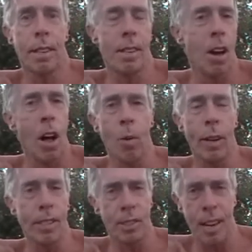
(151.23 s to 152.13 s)
It
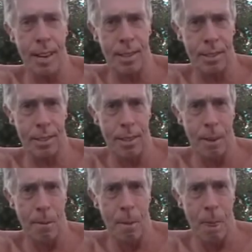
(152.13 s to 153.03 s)
always does.
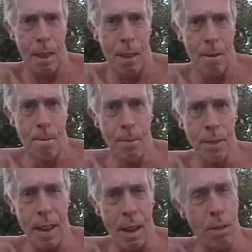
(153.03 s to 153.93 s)

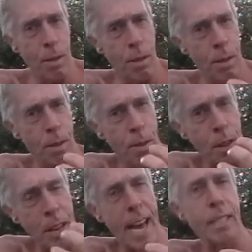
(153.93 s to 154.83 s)
Now,
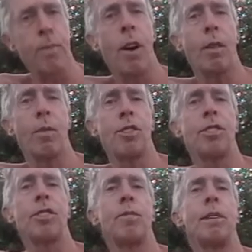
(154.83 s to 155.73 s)
the last part, which
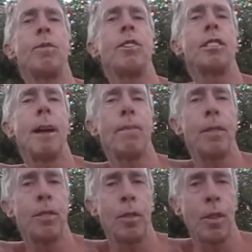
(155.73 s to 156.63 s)
is to be
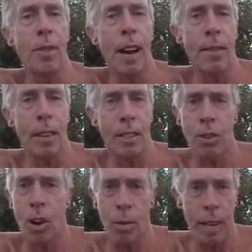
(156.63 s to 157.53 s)
receptive to the fact that
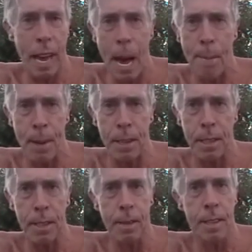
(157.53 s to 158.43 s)
it's already
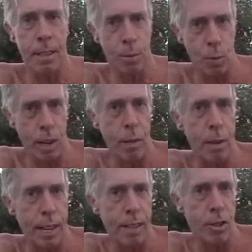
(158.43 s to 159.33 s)
happened, is where
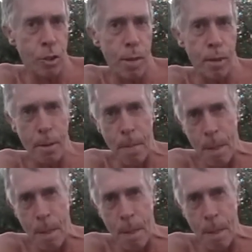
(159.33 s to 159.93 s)
we get in trouble.